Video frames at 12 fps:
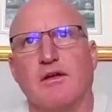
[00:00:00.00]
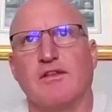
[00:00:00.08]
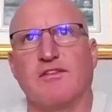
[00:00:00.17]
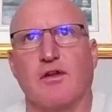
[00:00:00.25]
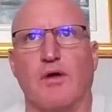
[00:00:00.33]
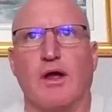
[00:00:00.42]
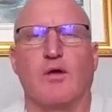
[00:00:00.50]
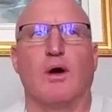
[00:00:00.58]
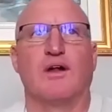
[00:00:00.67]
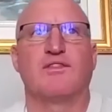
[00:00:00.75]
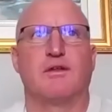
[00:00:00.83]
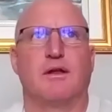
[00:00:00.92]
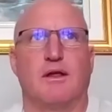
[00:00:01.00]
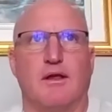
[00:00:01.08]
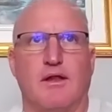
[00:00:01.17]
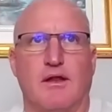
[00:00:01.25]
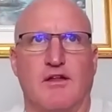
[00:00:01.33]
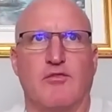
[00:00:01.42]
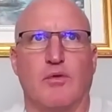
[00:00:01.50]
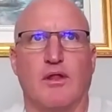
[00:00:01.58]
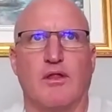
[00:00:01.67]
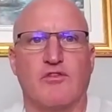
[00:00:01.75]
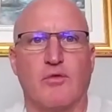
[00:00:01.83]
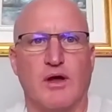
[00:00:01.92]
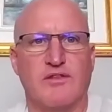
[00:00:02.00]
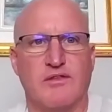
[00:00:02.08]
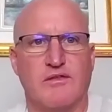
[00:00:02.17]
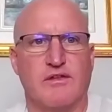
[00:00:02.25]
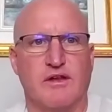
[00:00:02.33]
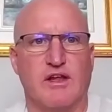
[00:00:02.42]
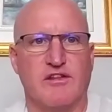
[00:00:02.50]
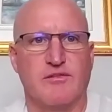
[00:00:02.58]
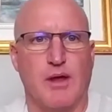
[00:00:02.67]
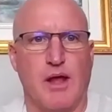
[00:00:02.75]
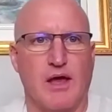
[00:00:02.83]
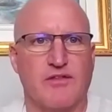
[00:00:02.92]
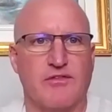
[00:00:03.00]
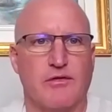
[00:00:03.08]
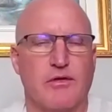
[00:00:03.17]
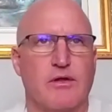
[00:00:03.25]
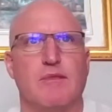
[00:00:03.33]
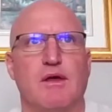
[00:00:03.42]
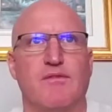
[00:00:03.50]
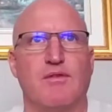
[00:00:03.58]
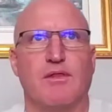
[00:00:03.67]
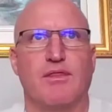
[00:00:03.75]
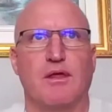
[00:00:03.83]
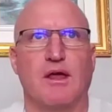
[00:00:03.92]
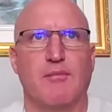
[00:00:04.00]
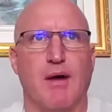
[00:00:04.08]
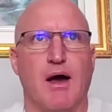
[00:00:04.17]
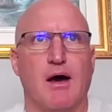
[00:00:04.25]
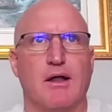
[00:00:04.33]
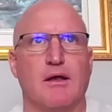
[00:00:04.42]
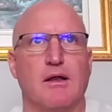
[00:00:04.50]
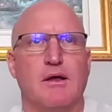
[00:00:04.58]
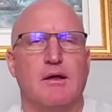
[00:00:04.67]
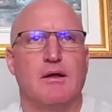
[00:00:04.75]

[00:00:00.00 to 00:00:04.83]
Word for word: It's a great question, and it is one of those questions that needs to be answered. If you think about it,